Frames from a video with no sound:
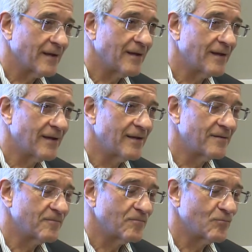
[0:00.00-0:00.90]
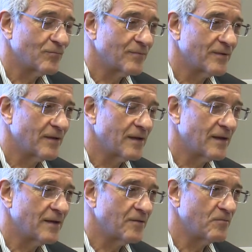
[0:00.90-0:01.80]
And
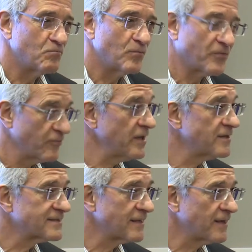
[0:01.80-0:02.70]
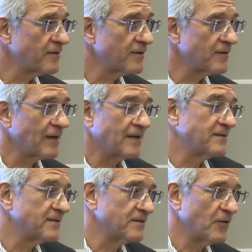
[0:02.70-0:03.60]
um, three years later, I
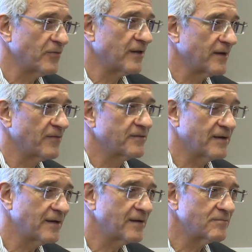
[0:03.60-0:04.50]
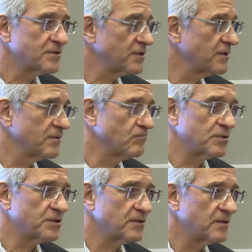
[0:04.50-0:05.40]
didn't know that at the time, she,
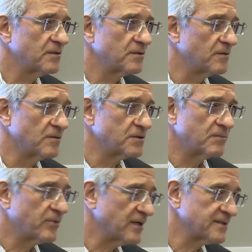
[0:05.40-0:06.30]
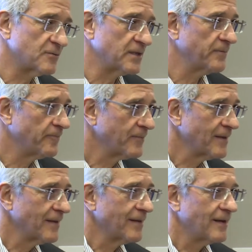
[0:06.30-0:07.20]
she, she passed away.
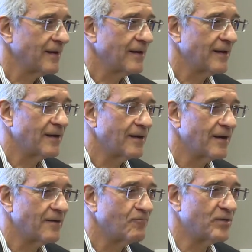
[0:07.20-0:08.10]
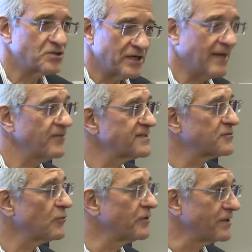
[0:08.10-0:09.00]
Uh, but she had the
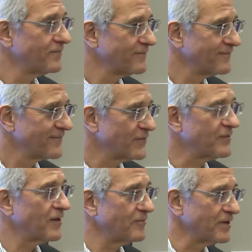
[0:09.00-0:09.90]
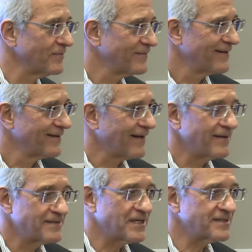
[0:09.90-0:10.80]
story to tell me. I
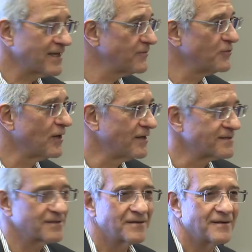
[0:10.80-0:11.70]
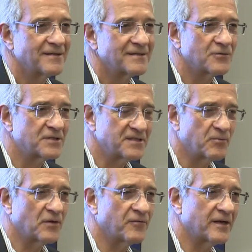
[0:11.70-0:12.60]
just had to ask. So she
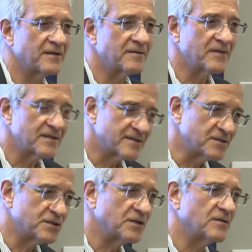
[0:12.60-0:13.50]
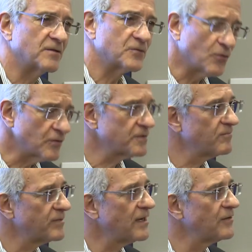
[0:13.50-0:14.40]
spoke for 90 minutes and she talked
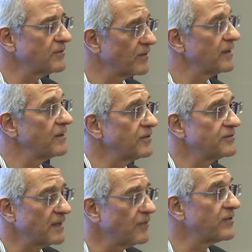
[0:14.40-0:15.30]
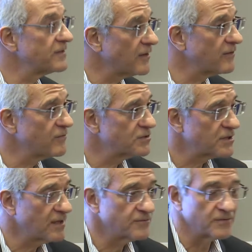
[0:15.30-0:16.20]
about her town, the town of her
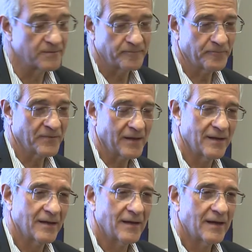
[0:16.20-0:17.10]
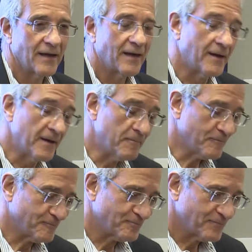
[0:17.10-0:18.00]
childhood. Um,
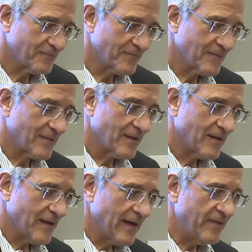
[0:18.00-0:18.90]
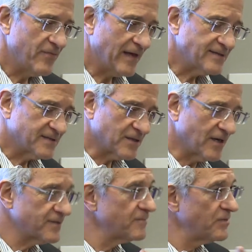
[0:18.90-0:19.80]
and that
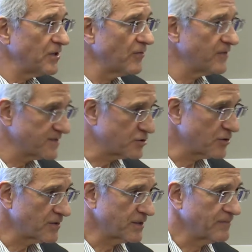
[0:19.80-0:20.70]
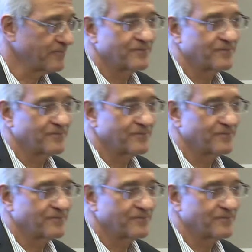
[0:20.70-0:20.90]
started me on this journey.